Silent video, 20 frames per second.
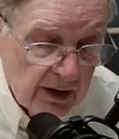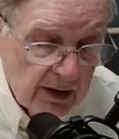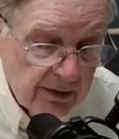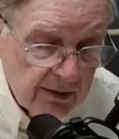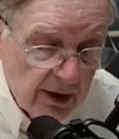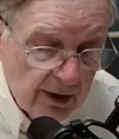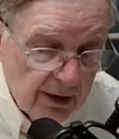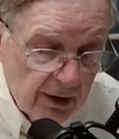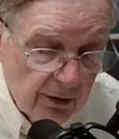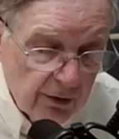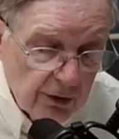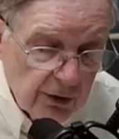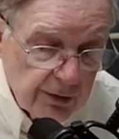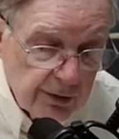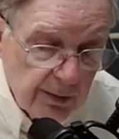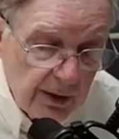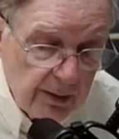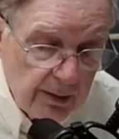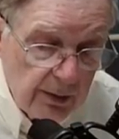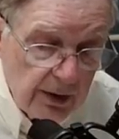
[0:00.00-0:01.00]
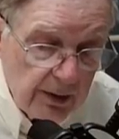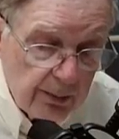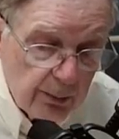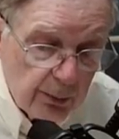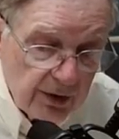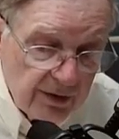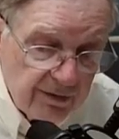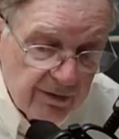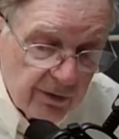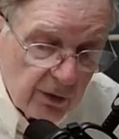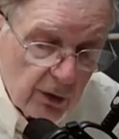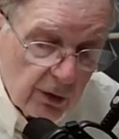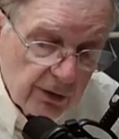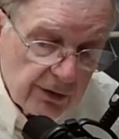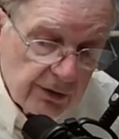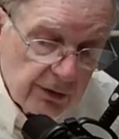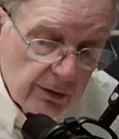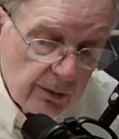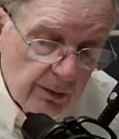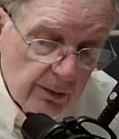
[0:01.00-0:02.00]
That others may be preferred
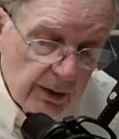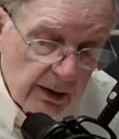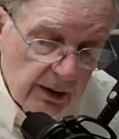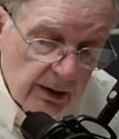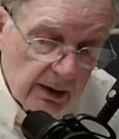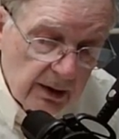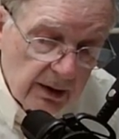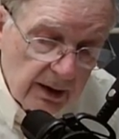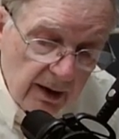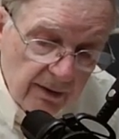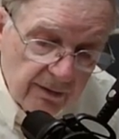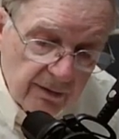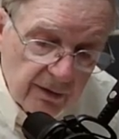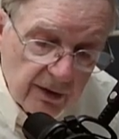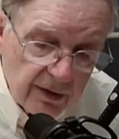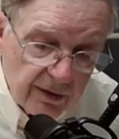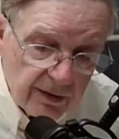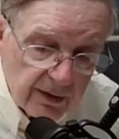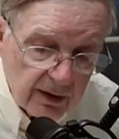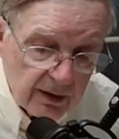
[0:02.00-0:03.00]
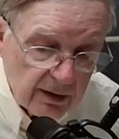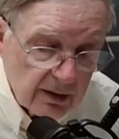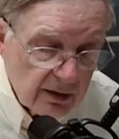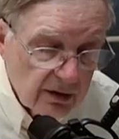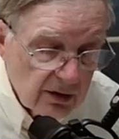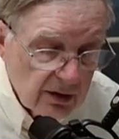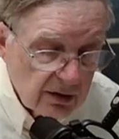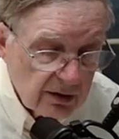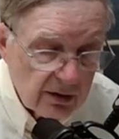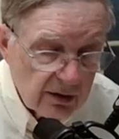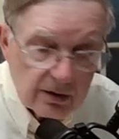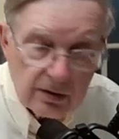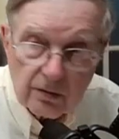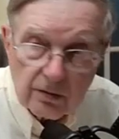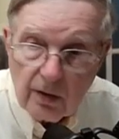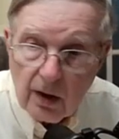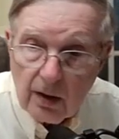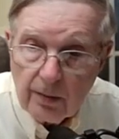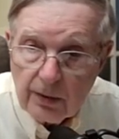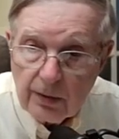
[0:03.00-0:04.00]
to me in everything, Jesus,
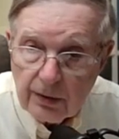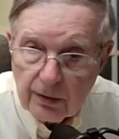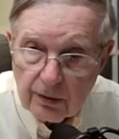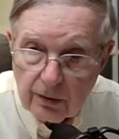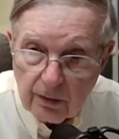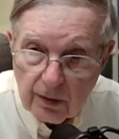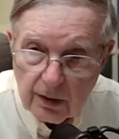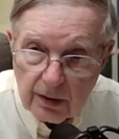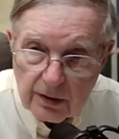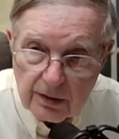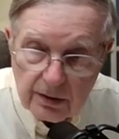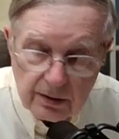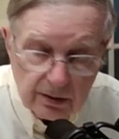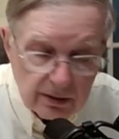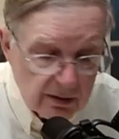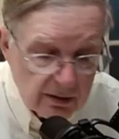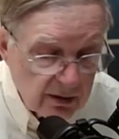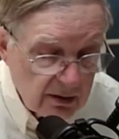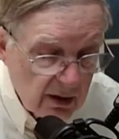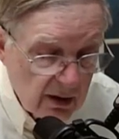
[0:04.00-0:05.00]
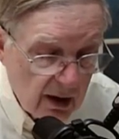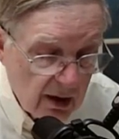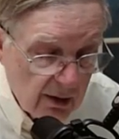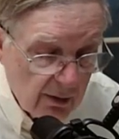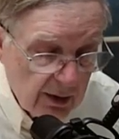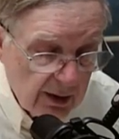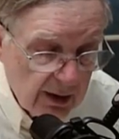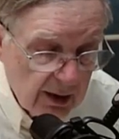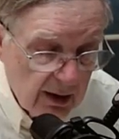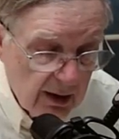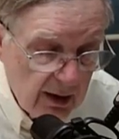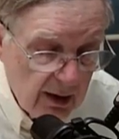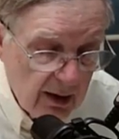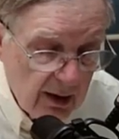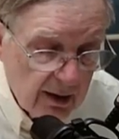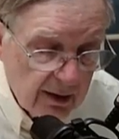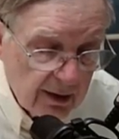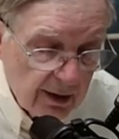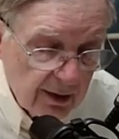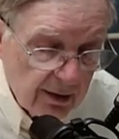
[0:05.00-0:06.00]
grant me the grace to desire it.
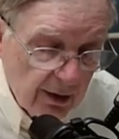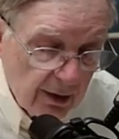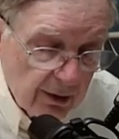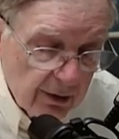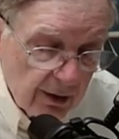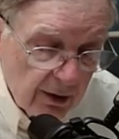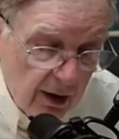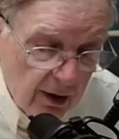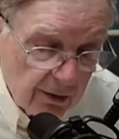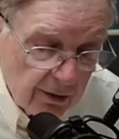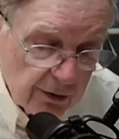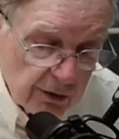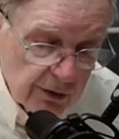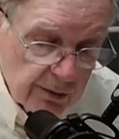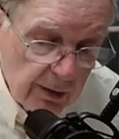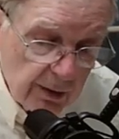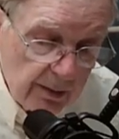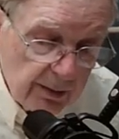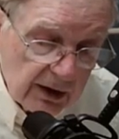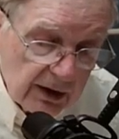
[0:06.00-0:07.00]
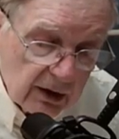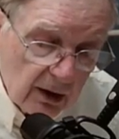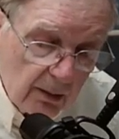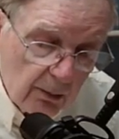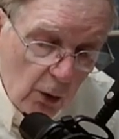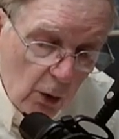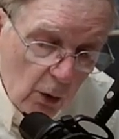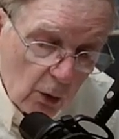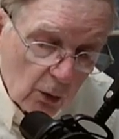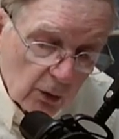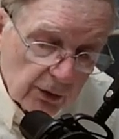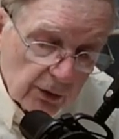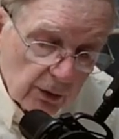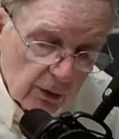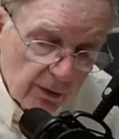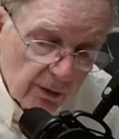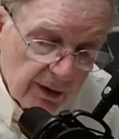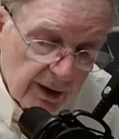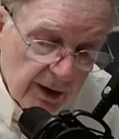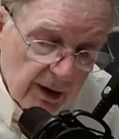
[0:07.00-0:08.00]
That others may become
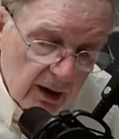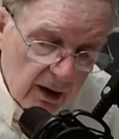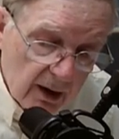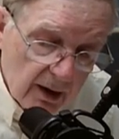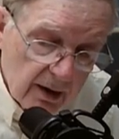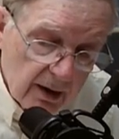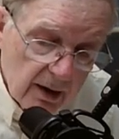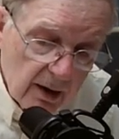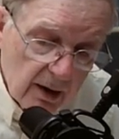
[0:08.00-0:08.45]
holier than I,